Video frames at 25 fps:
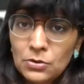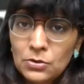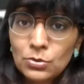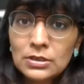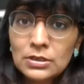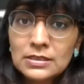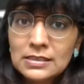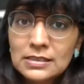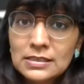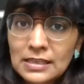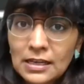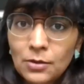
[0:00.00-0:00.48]

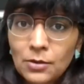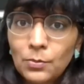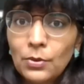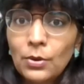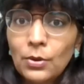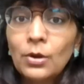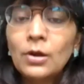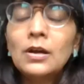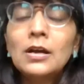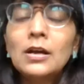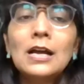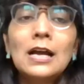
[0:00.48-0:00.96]
payroll in
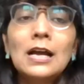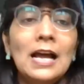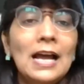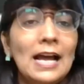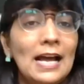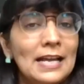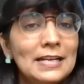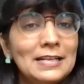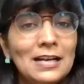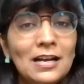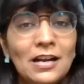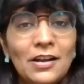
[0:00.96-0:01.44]
Singapore.
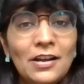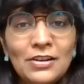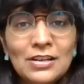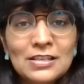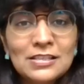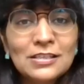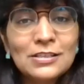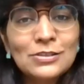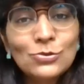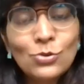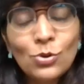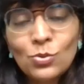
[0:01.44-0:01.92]
And
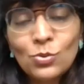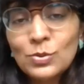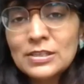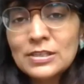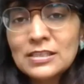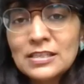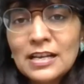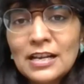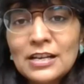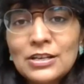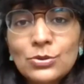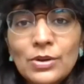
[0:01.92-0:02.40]
RAS is always
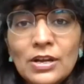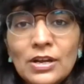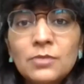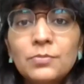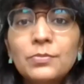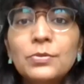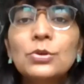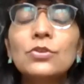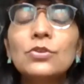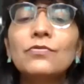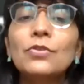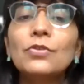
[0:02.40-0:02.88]
there to help you.
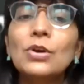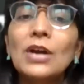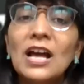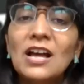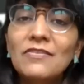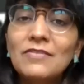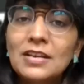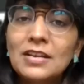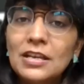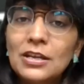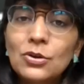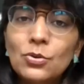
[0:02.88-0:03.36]
If you have
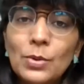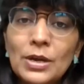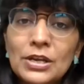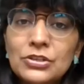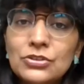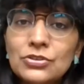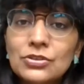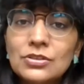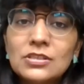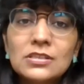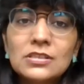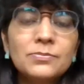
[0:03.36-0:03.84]
any
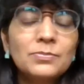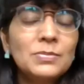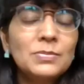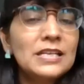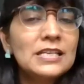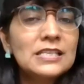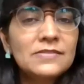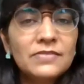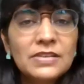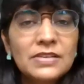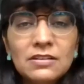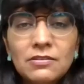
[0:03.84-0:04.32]
questions, please
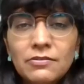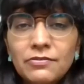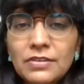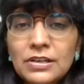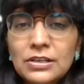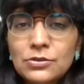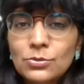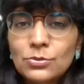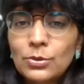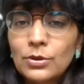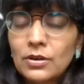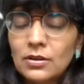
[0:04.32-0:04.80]
feel free
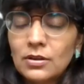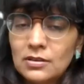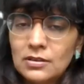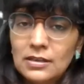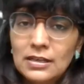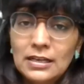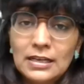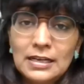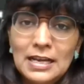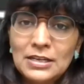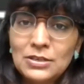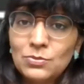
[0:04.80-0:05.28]
to
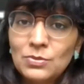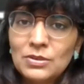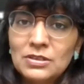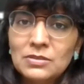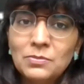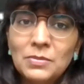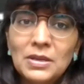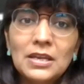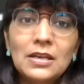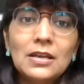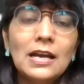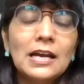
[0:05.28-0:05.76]
connect with
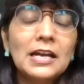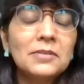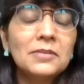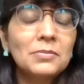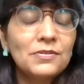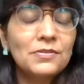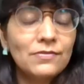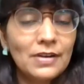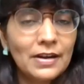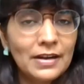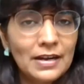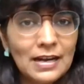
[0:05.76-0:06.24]
me. I'd be
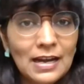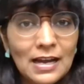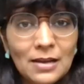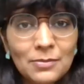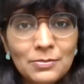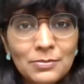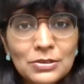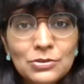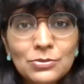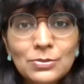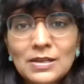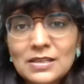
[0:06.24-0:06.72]
very
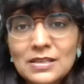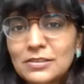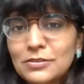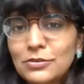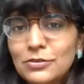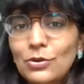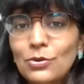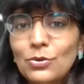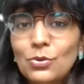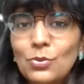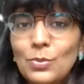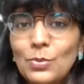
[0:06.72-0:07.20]
happy to
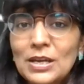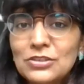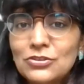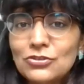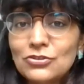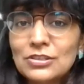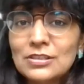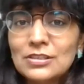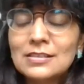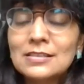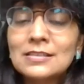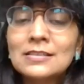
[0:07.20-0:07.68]
answer your
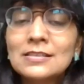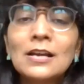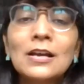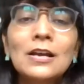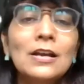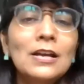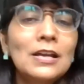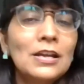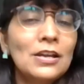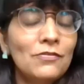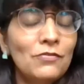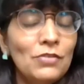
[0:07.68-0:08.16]
questions.
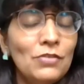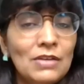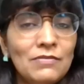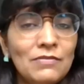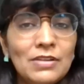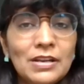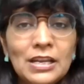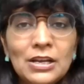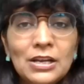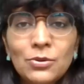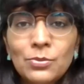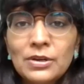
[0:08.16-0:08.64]
If you
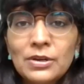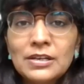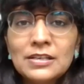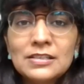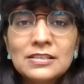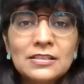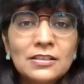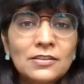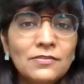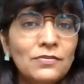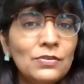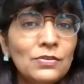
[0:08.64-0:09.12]
have any
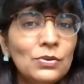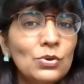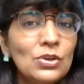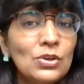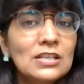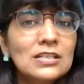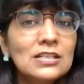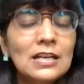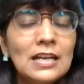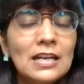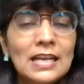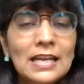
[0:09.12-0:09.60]
queries and if you
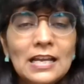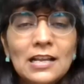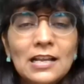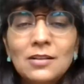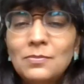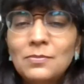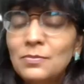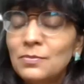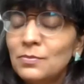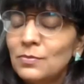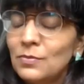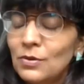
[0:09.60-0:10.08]
need any
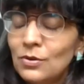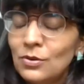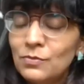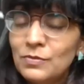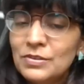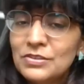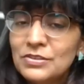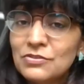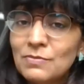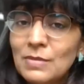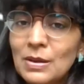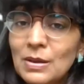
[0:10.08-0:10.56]
help,
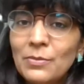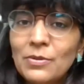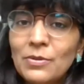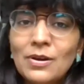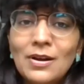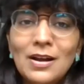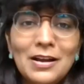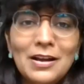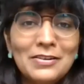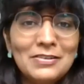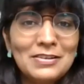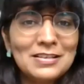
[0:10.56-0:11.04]
always remember
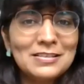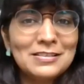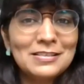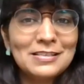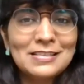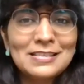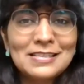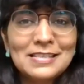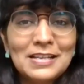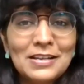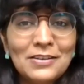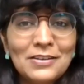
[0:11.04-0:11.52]

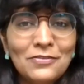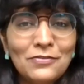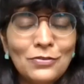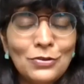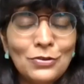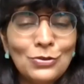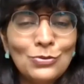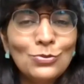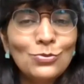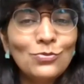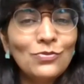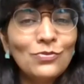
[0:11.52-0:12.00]
RAS is there
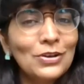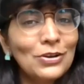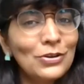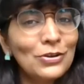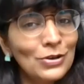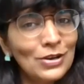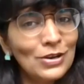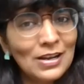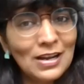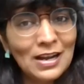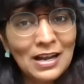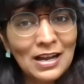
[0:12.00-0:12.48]
for you. We
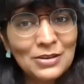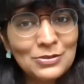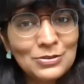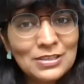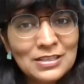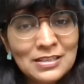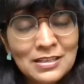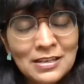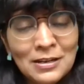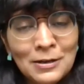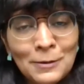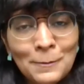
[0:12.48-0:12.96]
are an
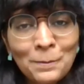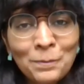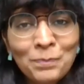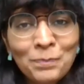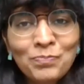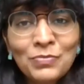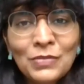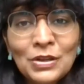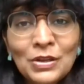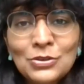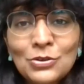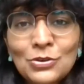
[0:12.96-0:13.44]
accounting
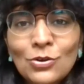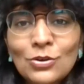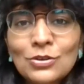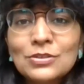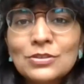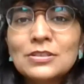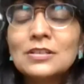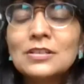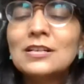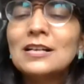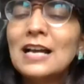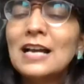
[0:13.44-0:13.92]

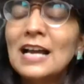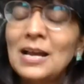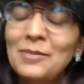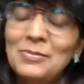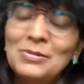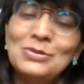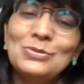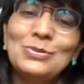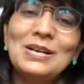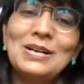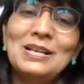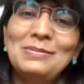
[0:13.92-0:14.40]
doctor,
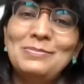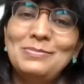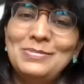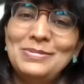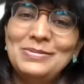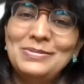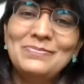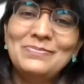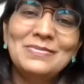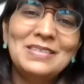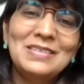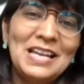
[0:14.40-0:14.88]
happy to help.
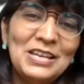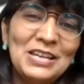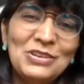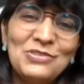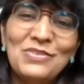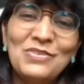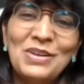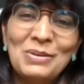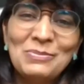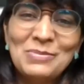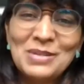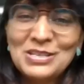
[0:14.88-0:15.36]

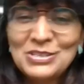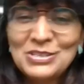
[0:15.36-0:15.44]
Thank you very